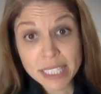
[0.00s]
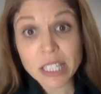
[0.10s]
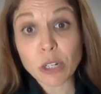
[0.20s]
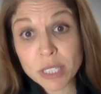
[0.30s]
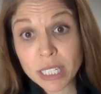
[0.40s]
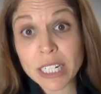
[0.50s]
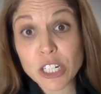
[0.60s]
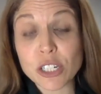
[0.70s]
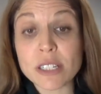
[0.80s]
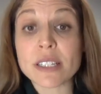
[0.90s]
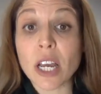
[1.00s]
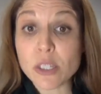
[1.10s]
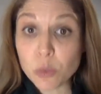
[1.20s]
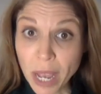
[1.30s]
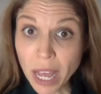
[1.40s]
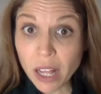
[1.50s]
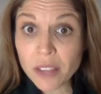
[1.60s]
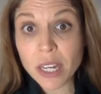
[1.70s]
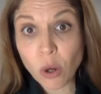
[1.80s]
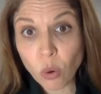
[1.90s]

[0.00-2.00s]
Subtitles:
those clinicians as well that